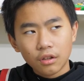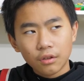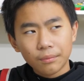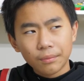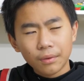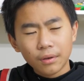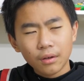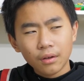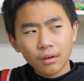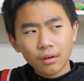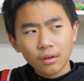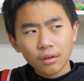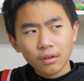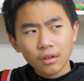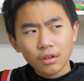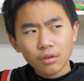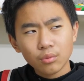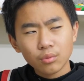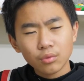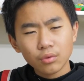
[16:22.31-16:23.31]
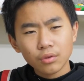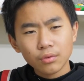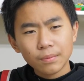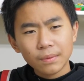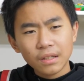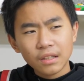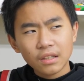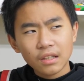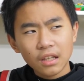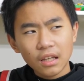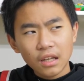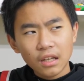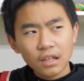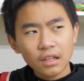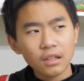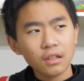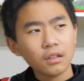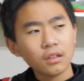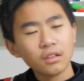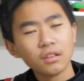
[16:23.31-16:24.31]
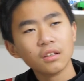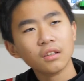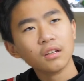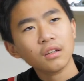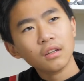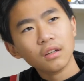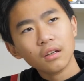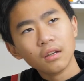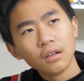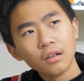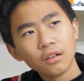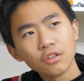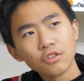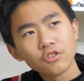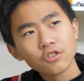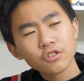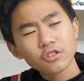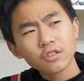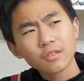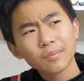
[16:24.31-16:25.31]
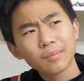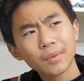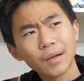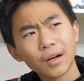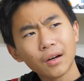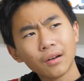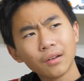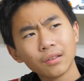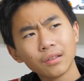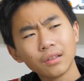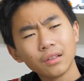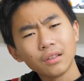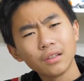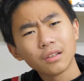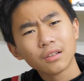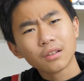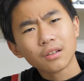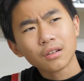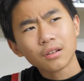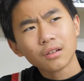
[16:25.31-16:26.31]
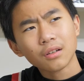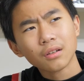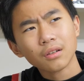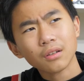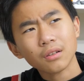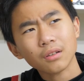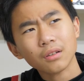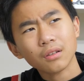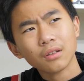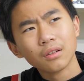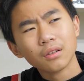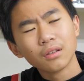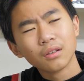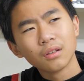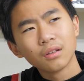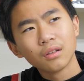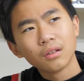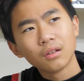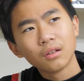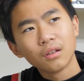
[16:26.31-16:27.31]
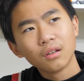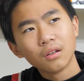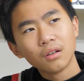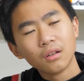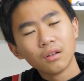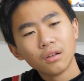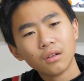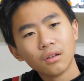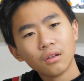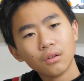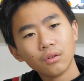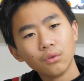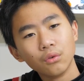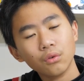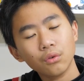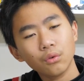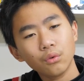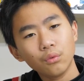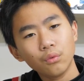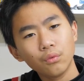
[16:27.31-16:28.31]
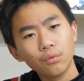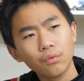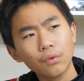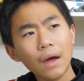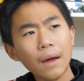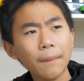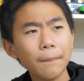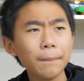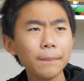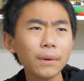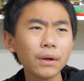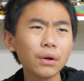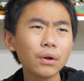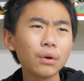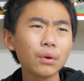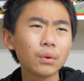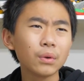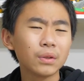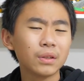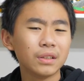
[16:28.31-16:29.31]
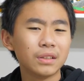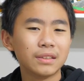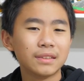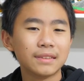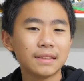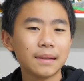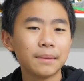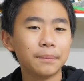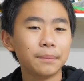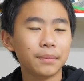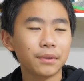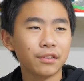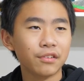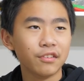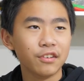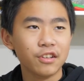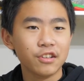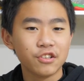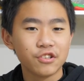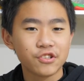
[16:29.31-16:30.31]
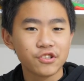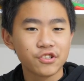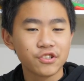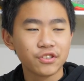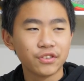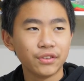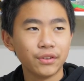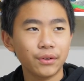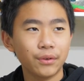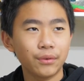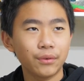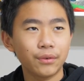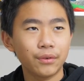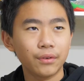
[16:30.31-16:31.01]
but it would be taken just about near November or December-ish, so